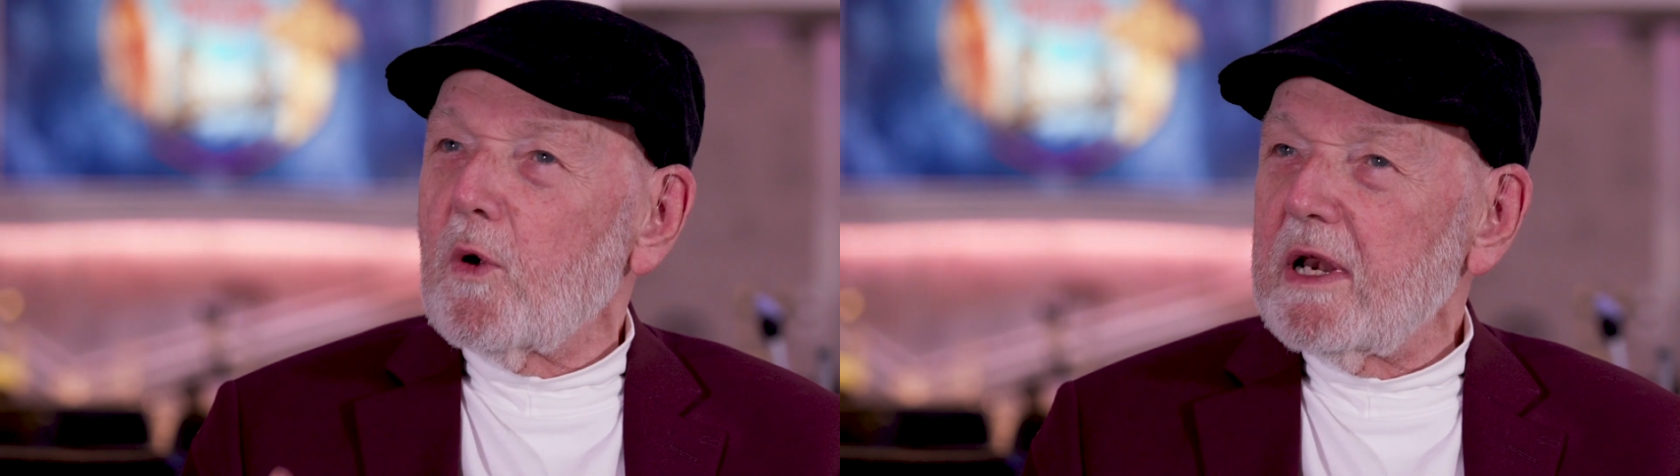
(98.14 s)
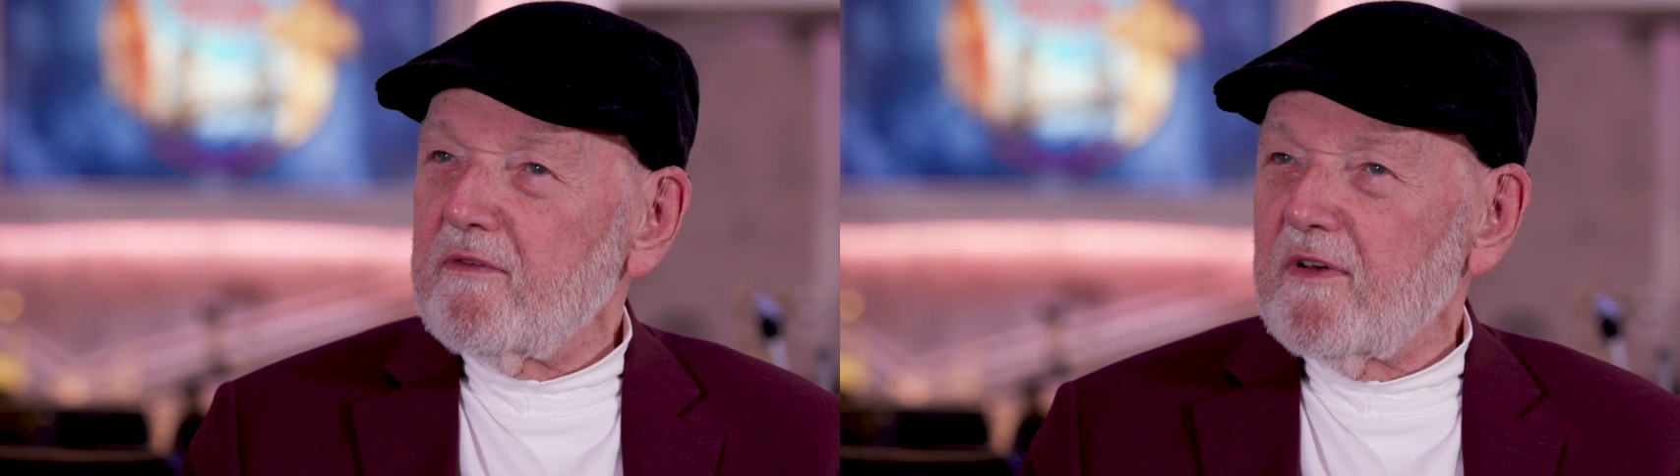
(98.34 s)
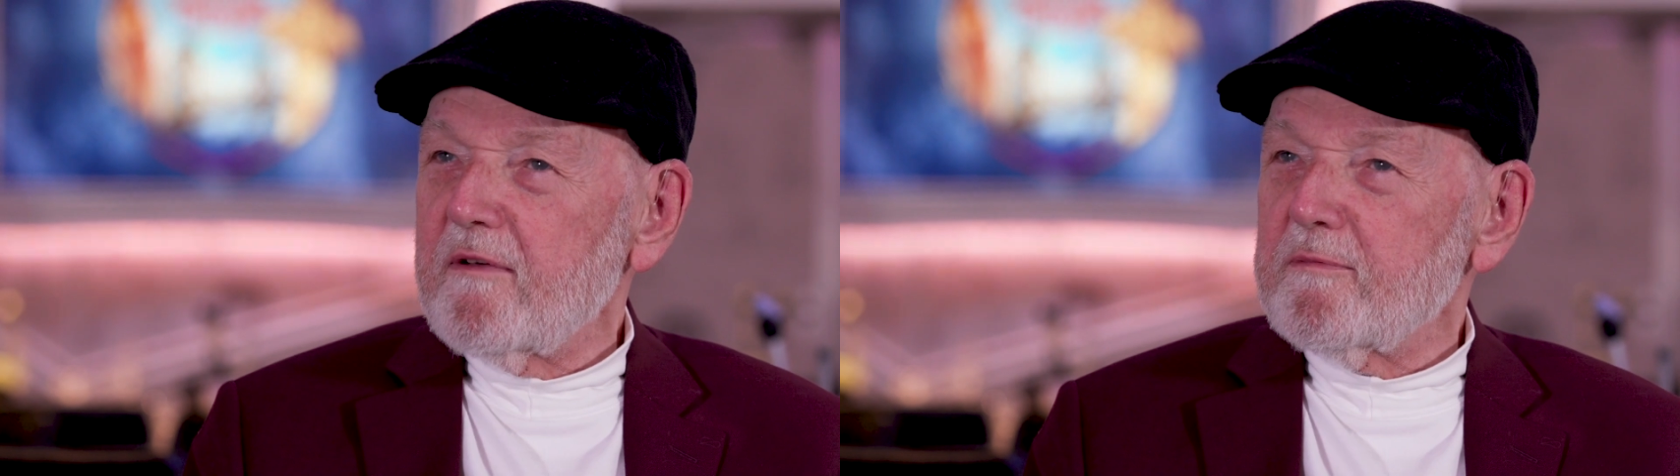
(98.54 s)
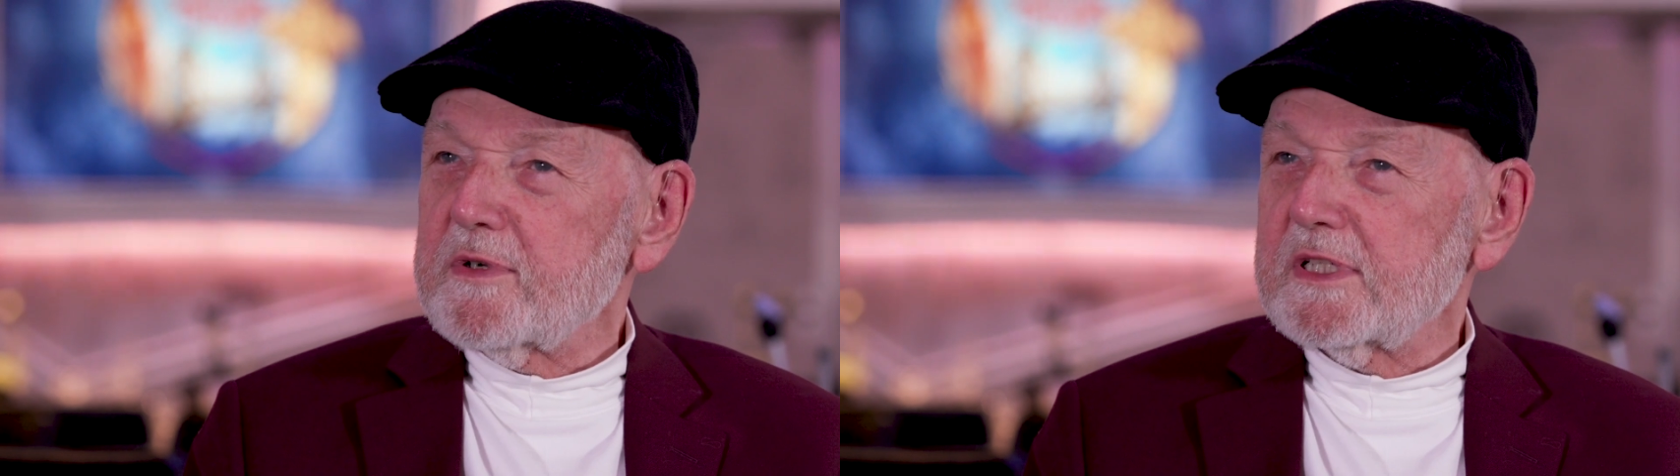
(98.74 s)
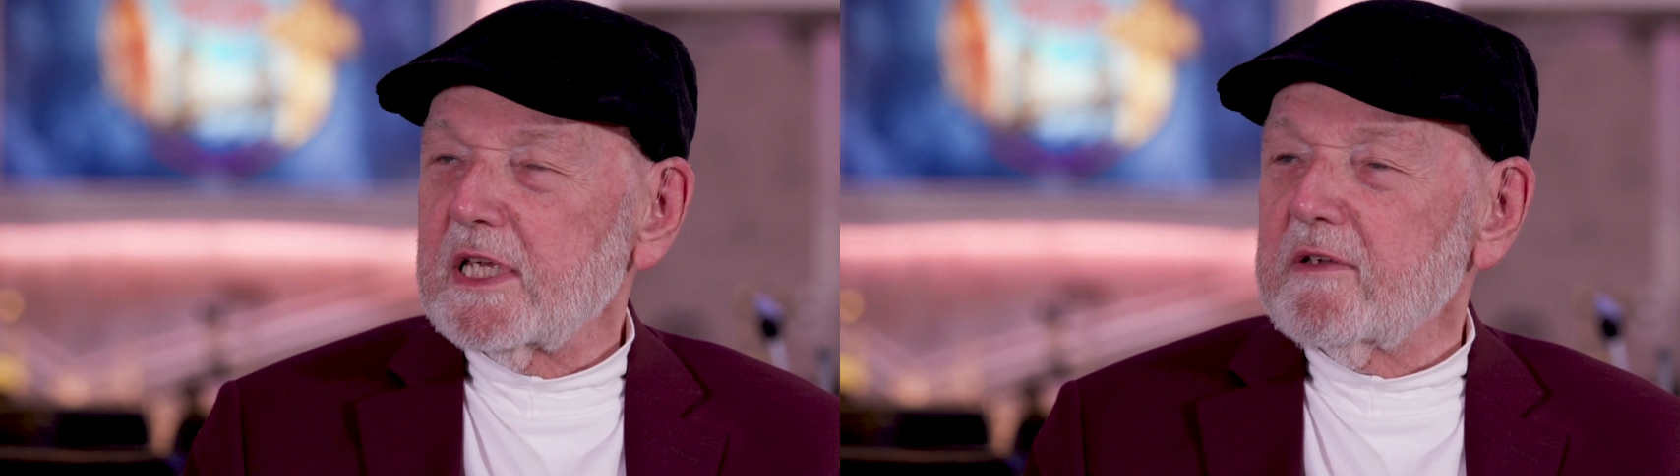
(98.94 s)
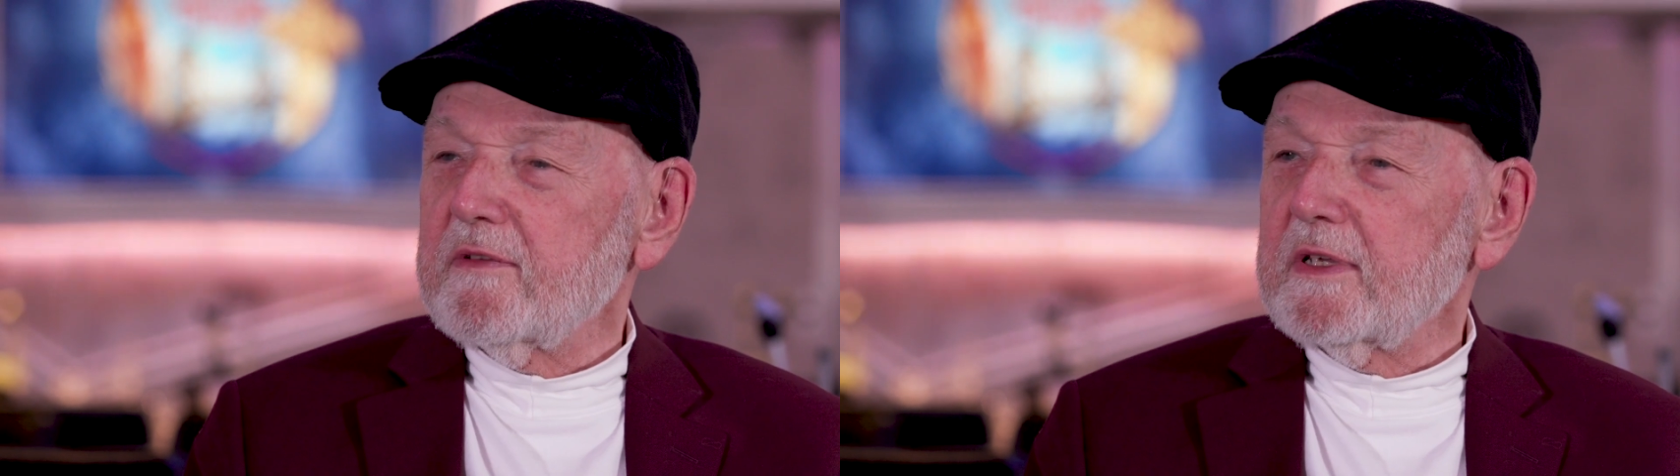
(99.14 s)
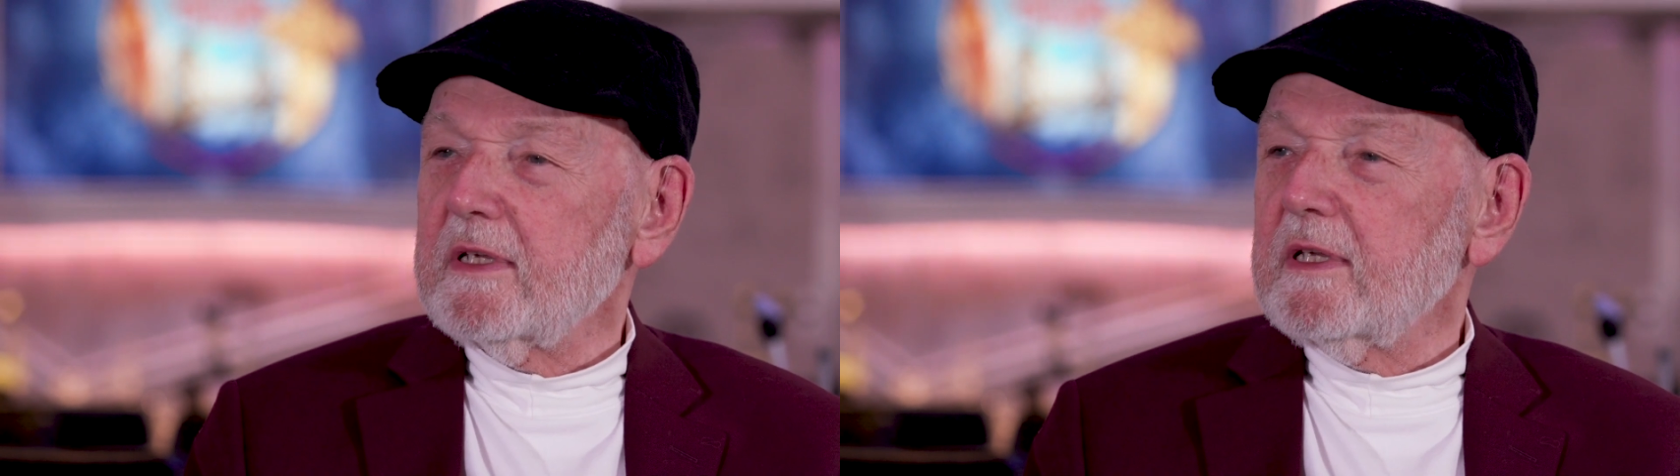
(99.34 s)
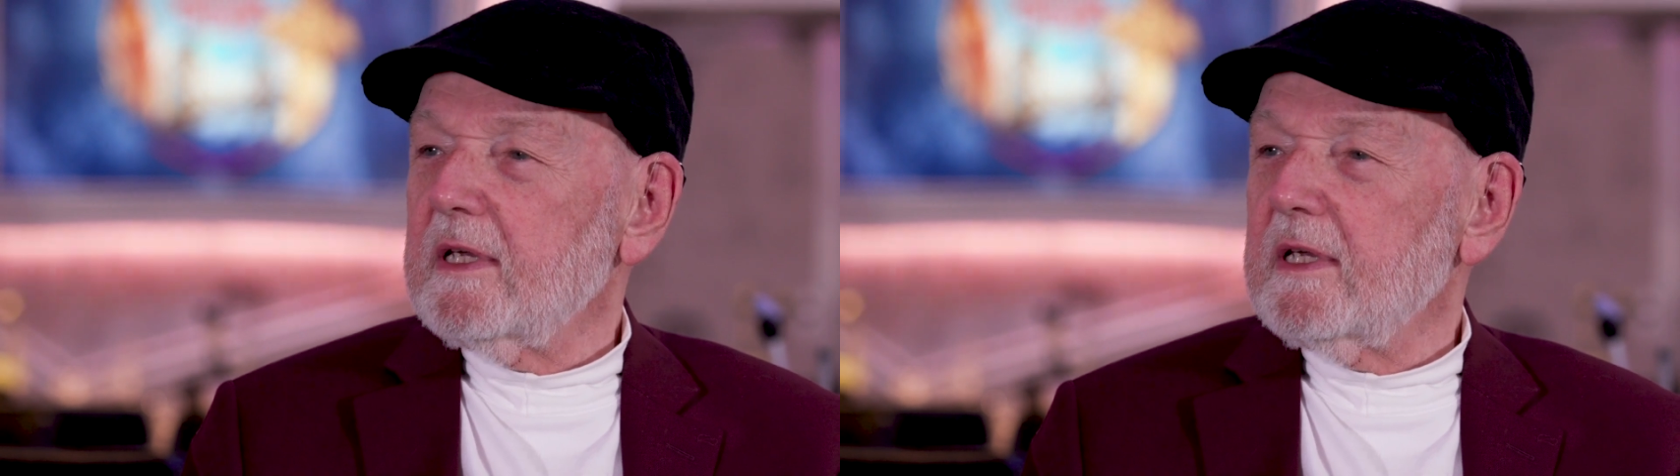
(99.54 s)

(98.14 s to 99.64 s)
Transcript: "25% of it